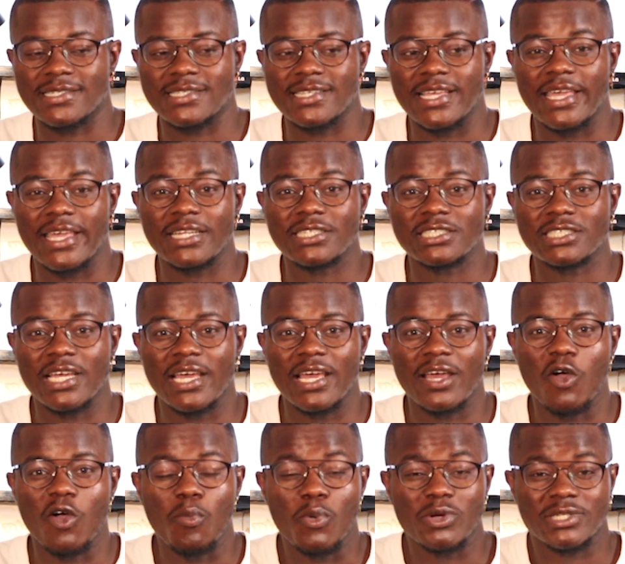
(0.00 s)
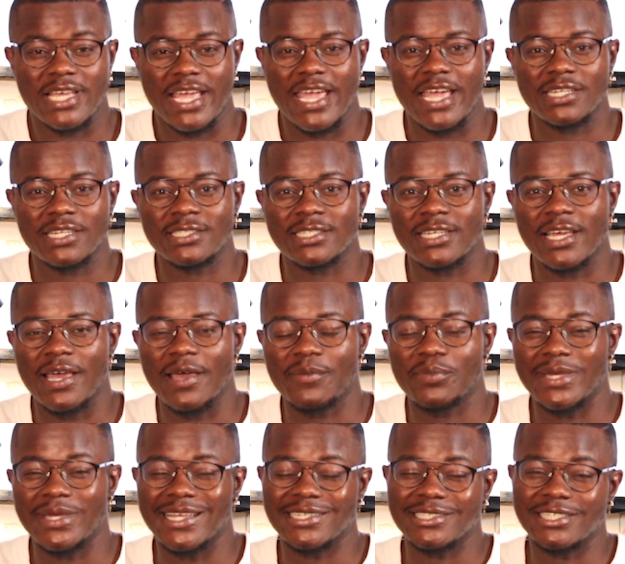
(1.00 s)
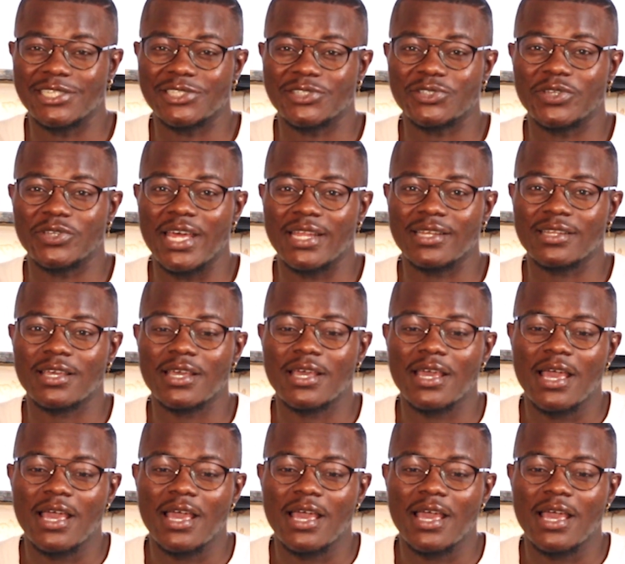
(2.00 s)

a almost second year PhD student,